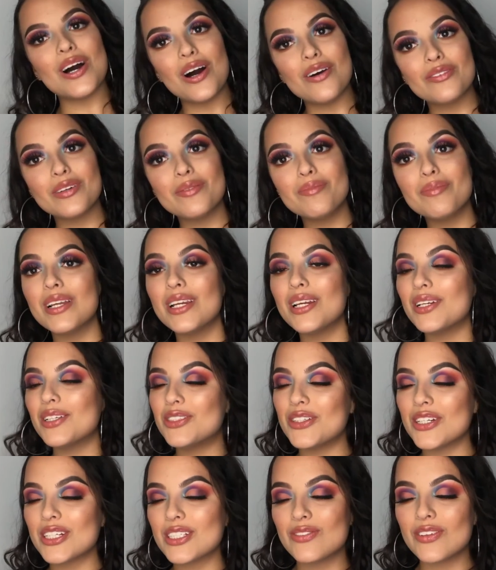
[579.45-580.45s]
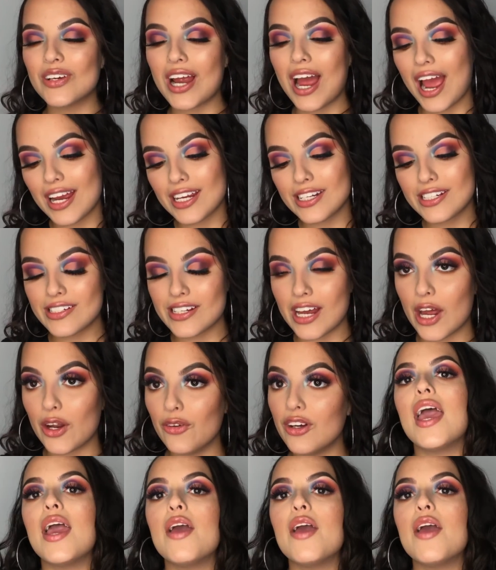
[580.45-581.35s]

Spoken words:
All for my little tricks for eyeshadow.